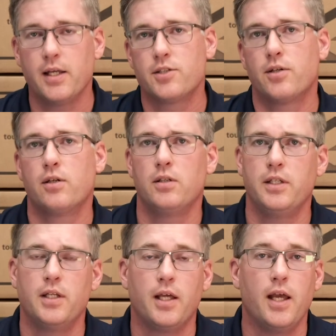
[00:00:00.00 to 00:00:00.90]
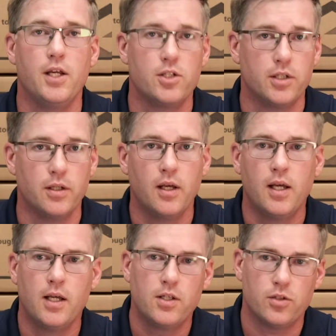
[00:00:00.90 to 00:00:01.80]
external indication.
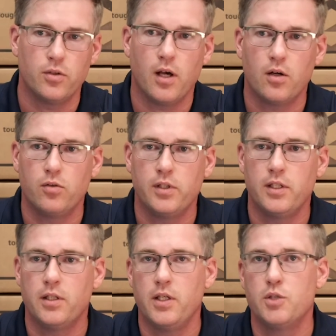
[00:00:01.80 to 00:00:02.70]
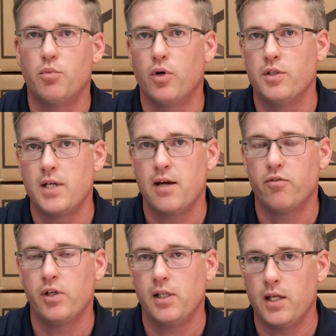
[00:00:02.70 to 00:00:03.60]
So not only do these boards have
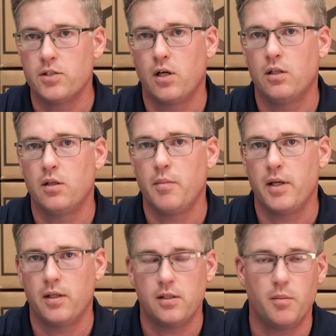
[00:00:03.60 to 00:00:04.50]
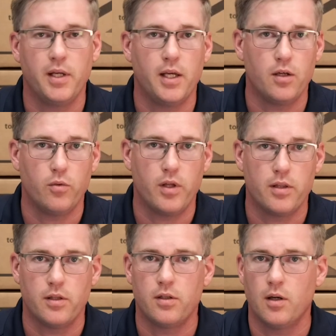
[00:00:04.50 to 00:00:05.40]
relays on them to begin
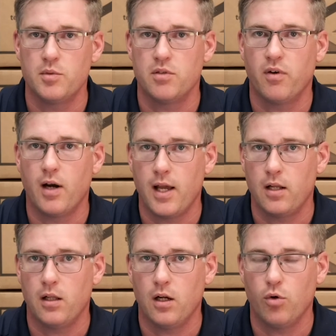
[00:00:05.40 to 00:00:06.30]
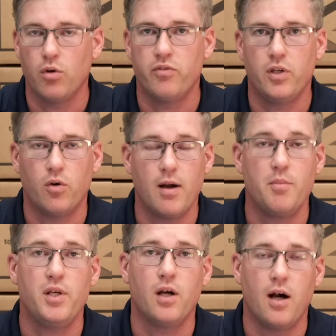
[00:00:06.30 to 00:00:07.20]
with in terms of our analog or
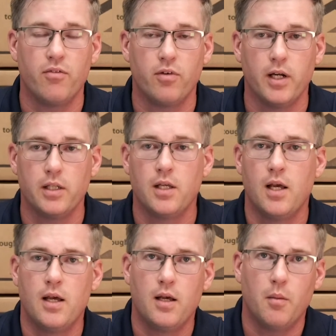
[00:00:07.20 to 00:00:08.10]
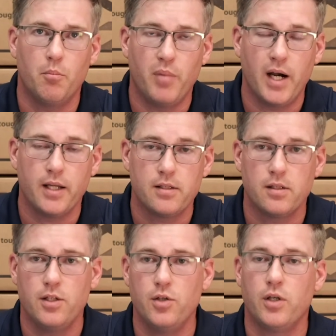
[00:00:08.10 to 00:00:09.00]
VoIP offering, but
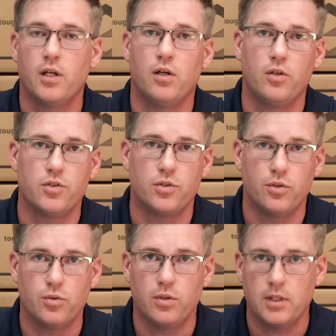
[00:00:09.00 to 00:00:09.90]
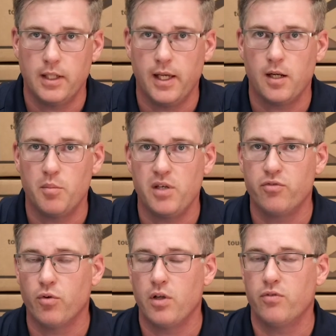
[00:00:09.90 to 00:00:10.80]
you can also get a
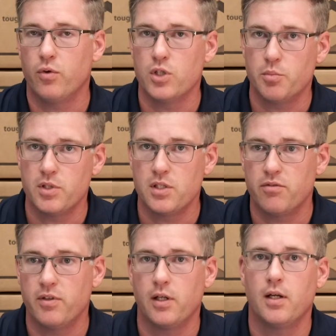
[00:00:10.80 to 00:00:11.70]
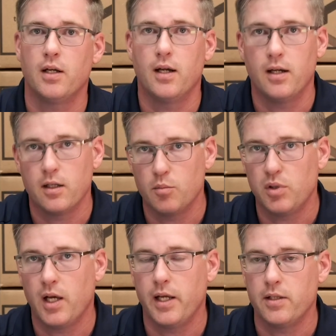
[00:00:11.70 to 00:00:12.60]
B44 specific
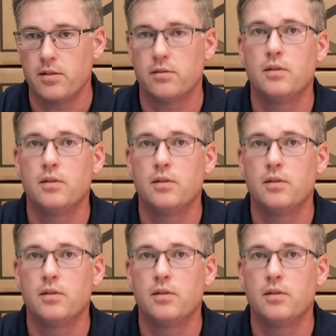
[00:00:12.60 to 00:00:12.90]
compliant